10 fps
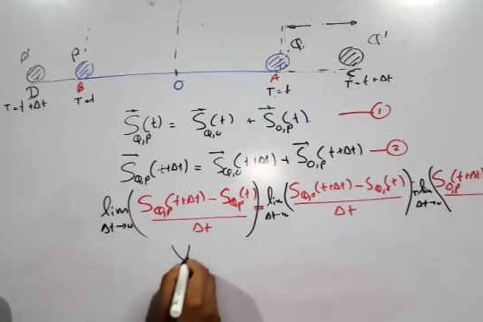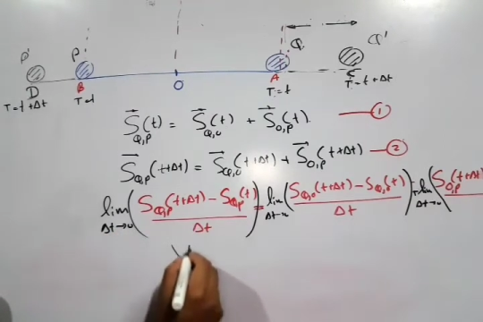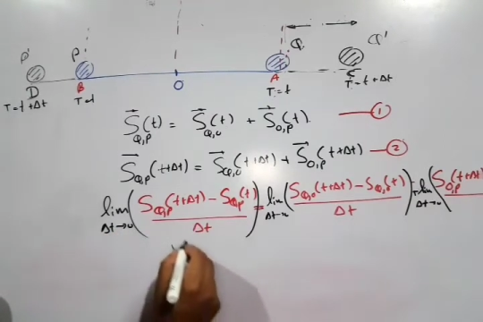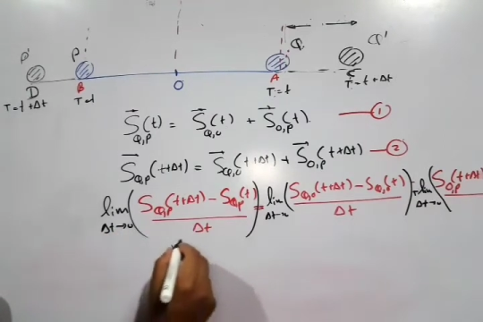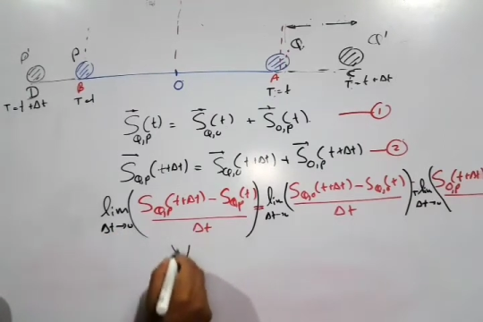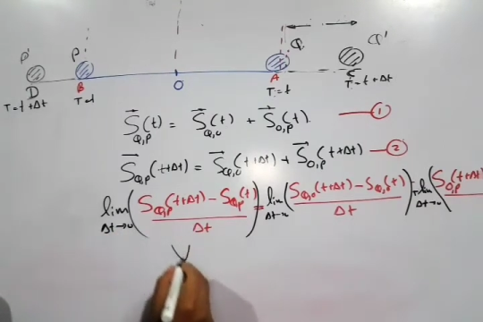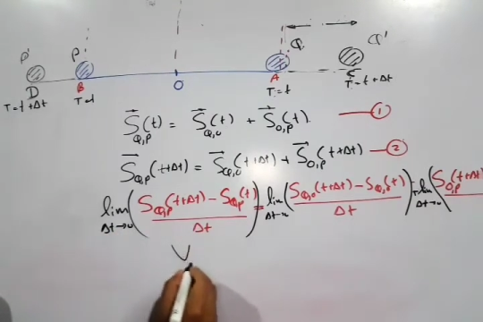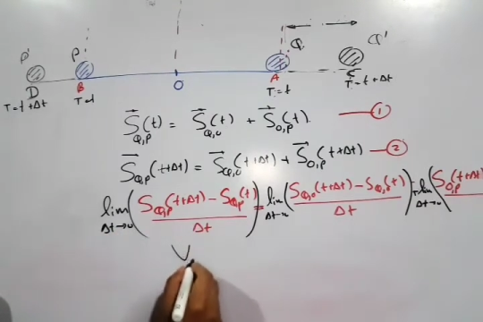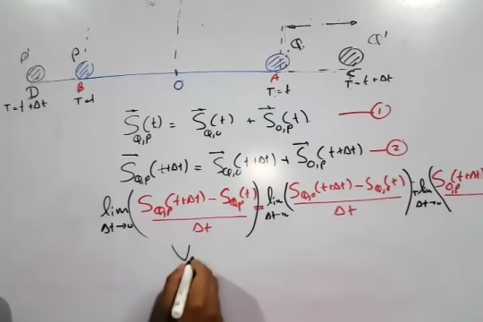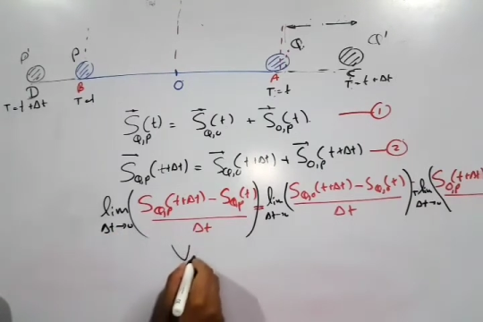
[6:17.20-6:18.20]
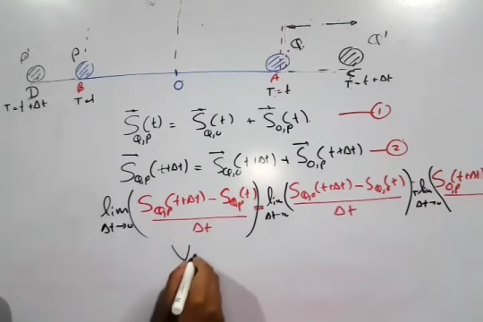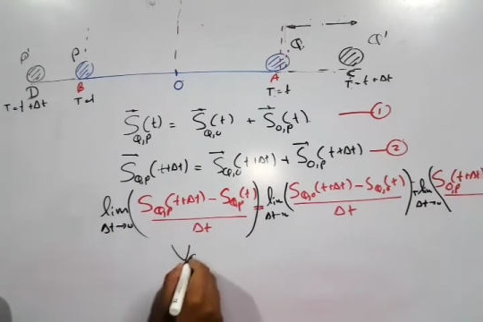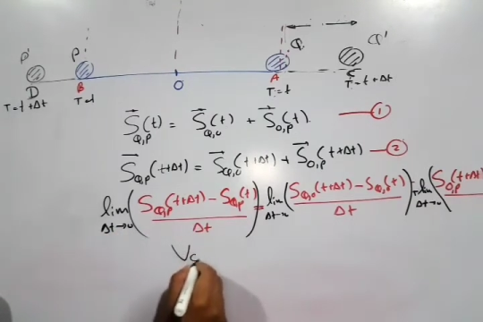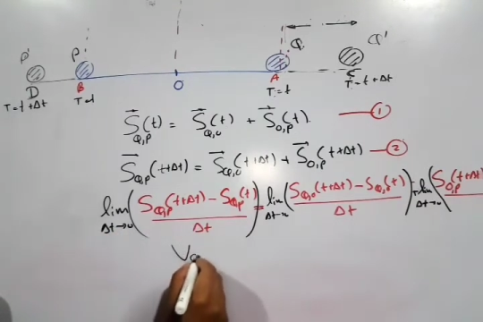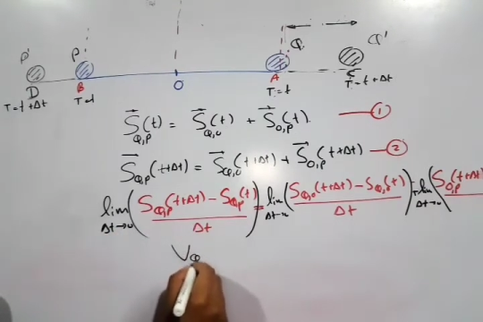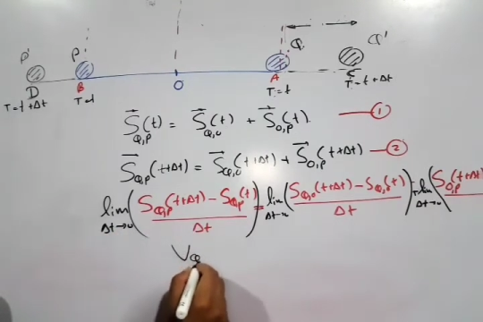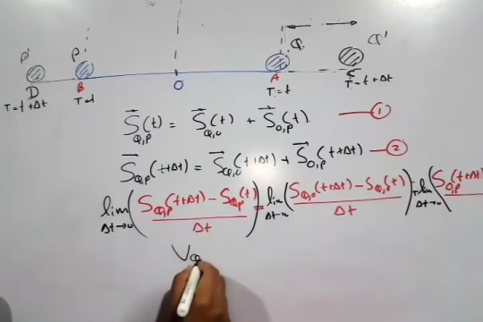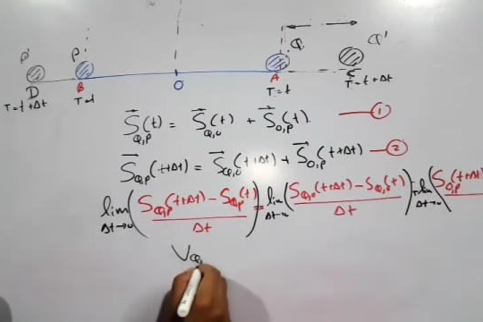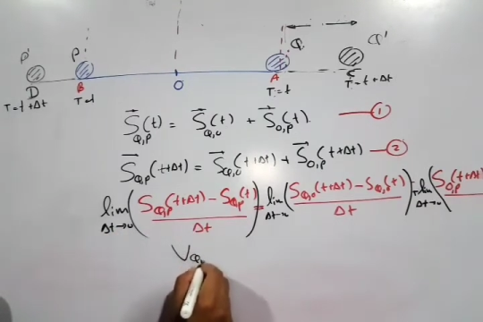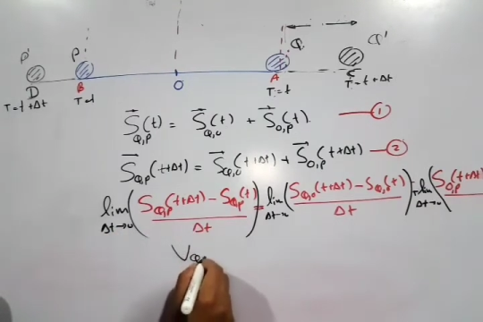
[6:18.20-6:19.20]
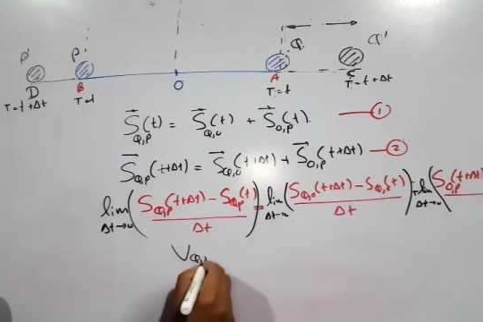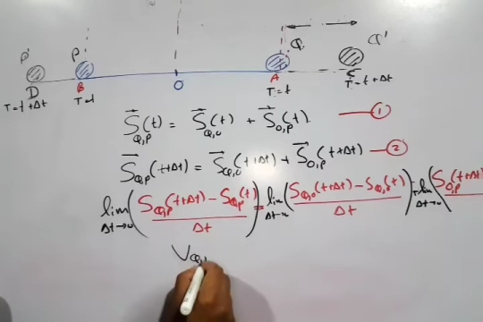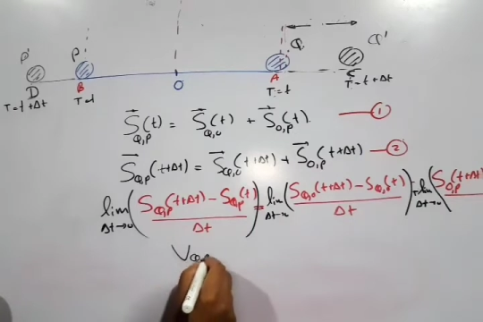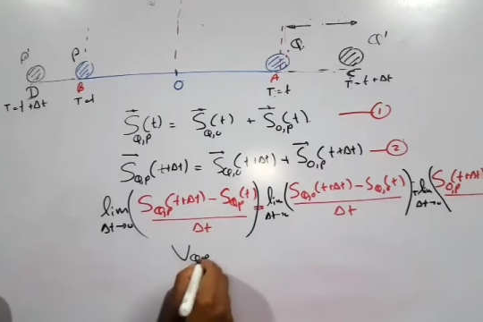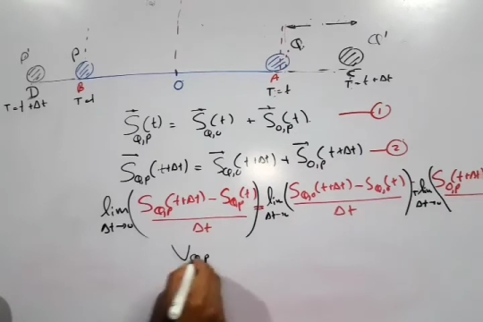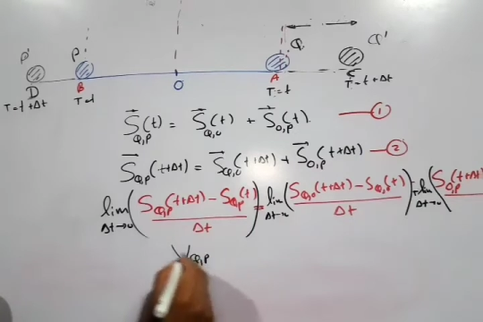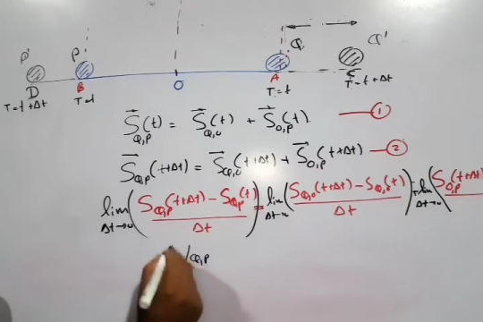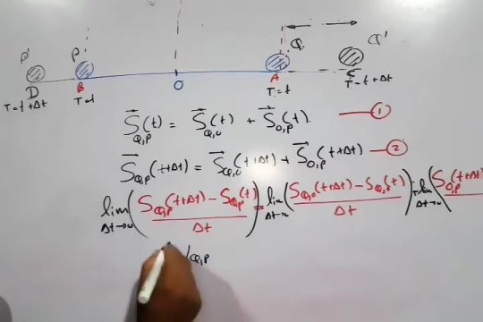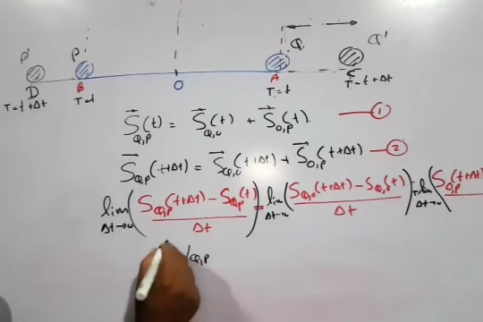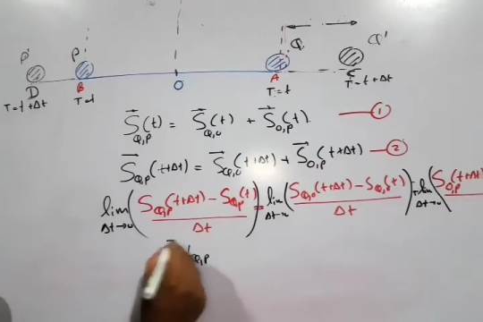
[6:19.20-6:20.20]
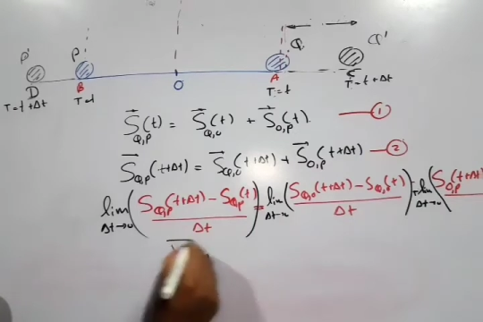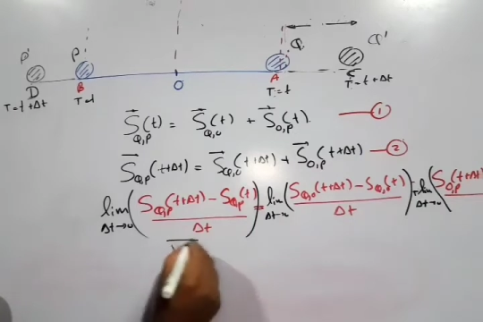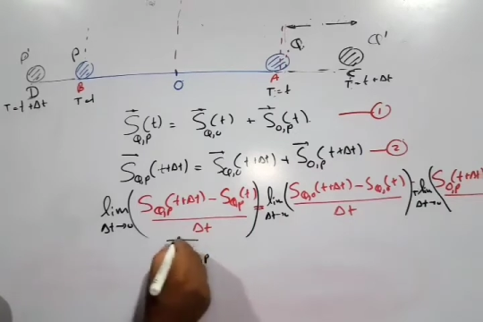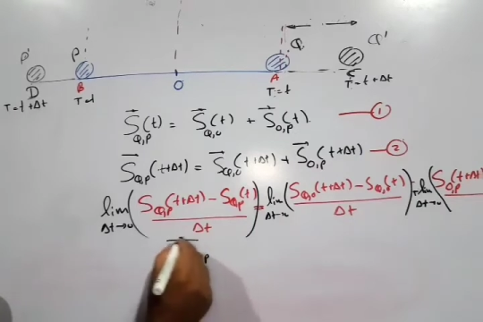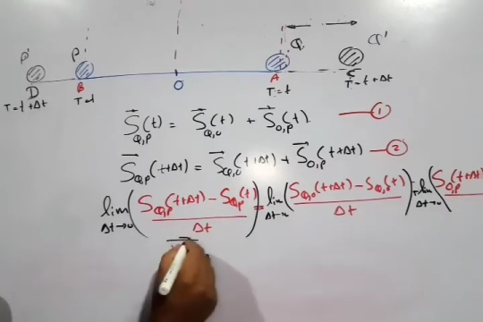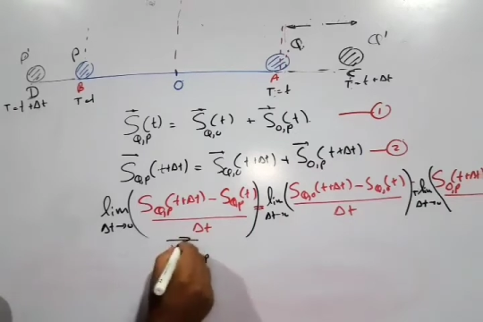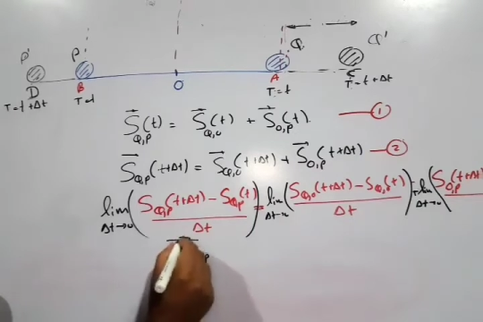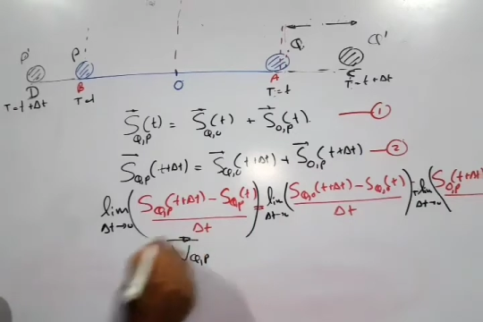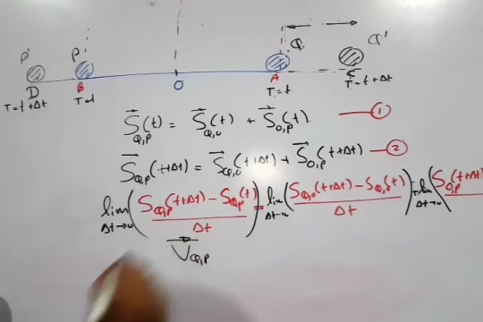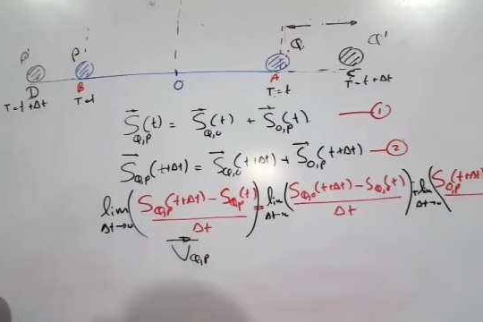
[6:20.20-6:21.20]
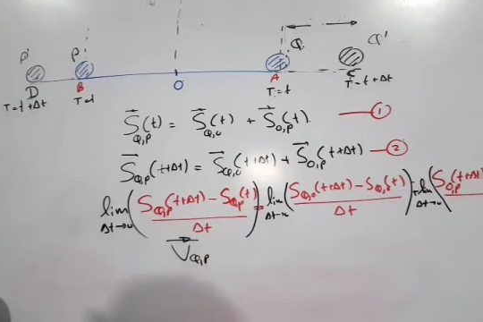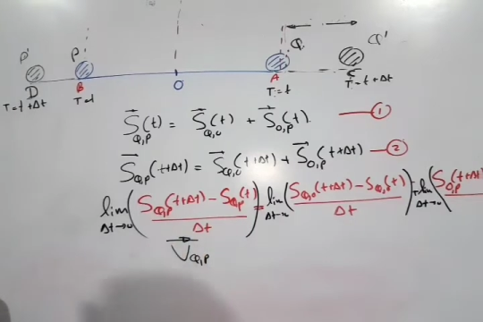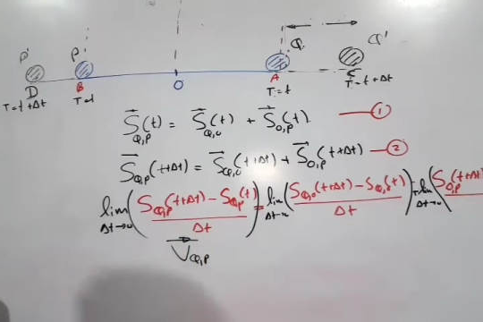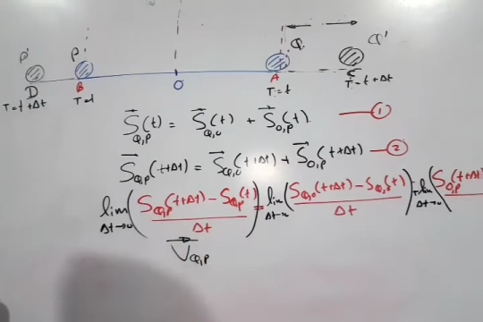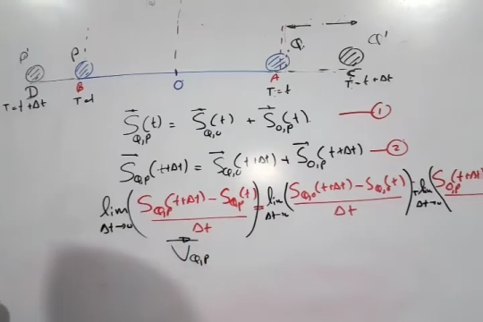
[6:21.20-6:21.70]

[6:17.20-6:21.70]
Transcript: [unreadable: no face in view]